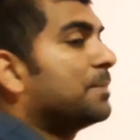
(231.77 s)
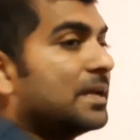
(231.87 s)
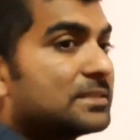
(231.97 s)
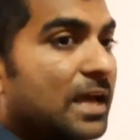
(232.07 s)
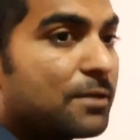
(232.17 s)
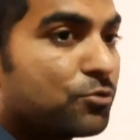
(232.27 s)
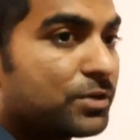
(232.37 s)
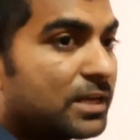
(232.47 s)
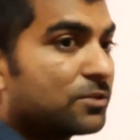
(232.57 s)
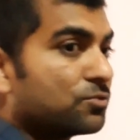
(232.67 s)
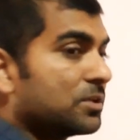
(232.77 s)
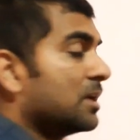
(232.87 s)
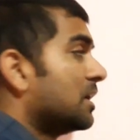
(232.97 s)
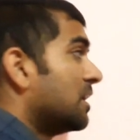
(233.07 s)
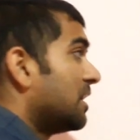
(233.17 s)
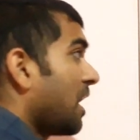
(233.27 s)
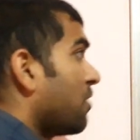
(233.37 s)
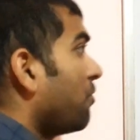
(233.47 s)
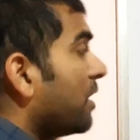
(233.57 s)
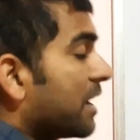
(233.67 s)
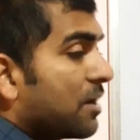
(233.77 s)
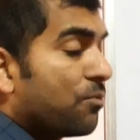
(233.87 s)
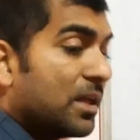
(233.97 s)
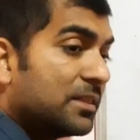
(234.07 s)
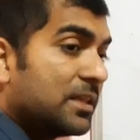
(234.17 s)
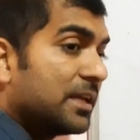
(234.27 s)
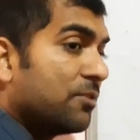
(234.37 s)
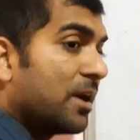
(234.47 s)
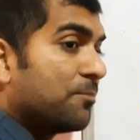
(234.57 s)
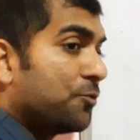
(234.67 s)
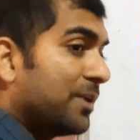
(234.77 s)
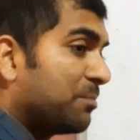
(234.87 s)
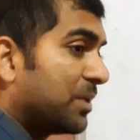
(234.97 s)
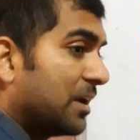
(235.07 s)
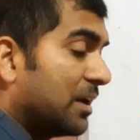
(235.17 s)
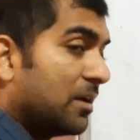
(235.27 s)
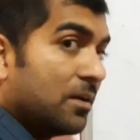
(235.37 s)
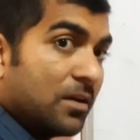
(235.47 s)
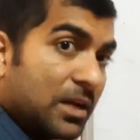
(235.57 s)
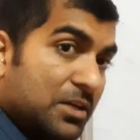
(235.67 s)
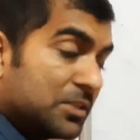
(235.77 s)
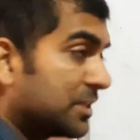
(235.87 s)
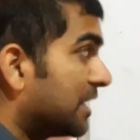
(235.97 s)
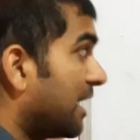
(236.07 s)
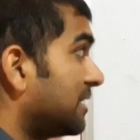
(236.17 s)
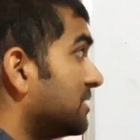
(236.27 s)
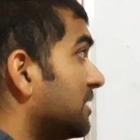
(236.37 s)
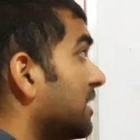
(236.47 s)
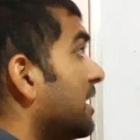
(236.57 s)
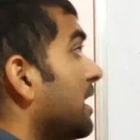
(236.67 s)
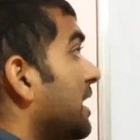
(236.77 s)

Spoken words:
base, hypotenuse. Now here one thing you have to understand nicely.